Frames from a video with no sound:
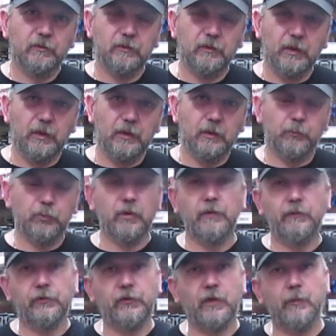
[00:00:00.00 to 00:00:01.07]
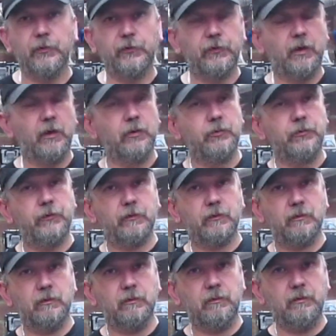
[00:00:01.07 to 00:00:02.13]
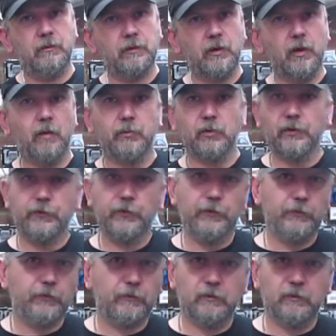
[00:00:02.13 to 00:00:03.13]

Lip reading: in a previous episode, carburetors,